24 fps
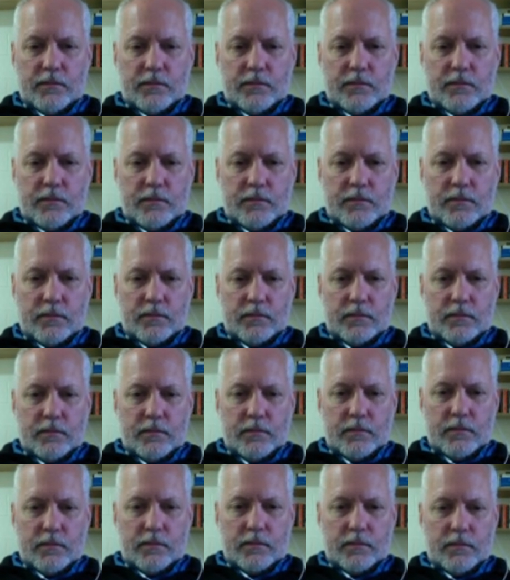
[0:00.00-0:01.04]

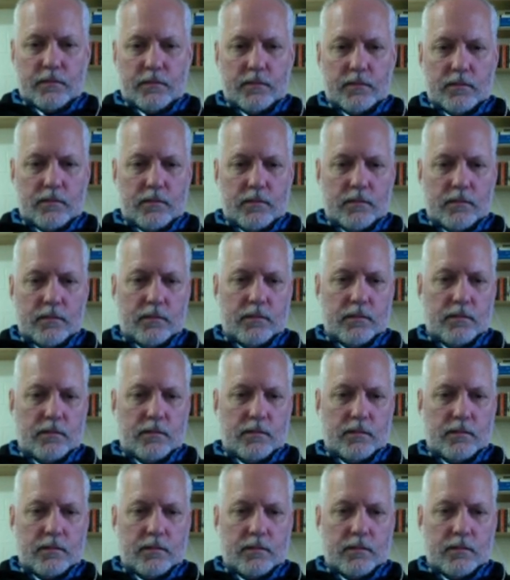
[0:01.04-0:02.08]

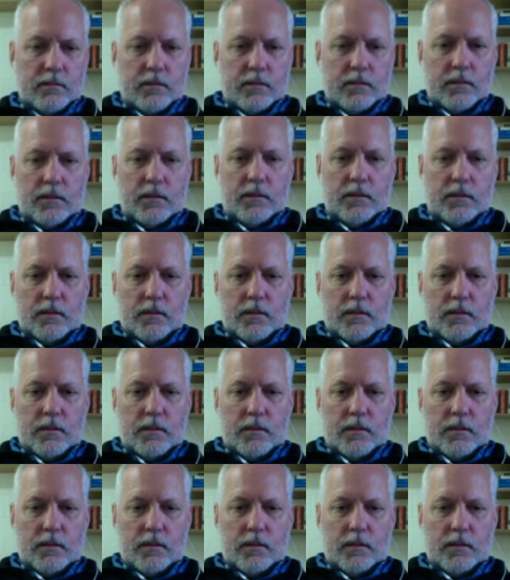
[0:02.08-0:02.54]
[no speech]